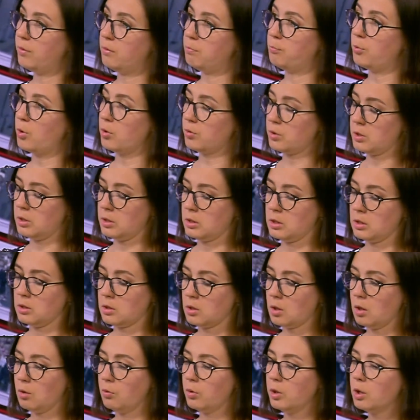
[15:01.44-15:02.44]
the process
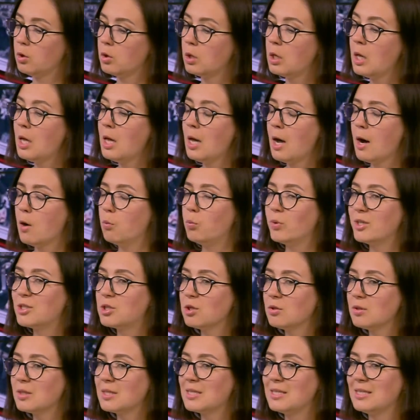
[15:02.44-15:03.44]
is going on. We
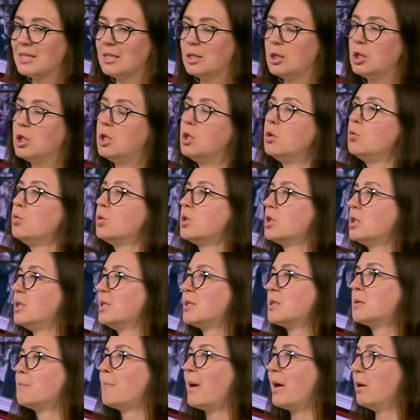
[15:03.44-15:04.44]
don't see huge
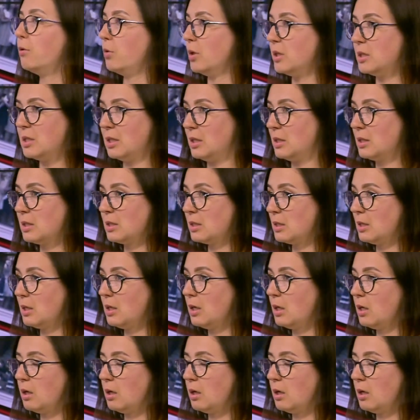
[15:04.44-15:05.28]
disparities,